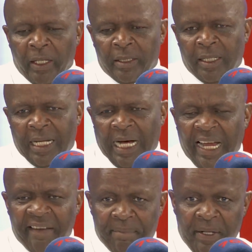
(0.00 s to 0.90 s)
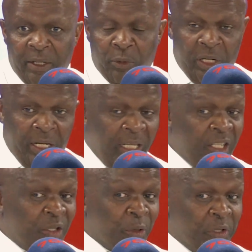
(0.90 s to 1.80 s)
Is that I've been in
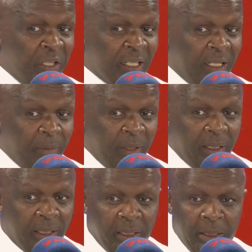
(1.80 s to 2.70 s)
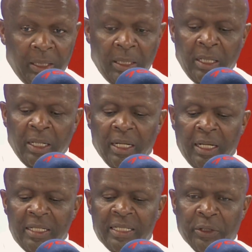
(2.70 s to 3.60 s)
institutions, Clement,
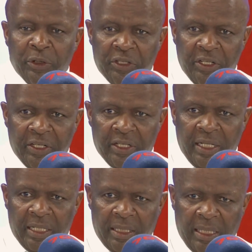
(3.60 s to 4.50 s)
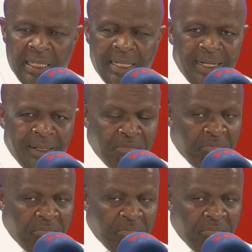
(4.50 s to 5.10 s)
institutions that are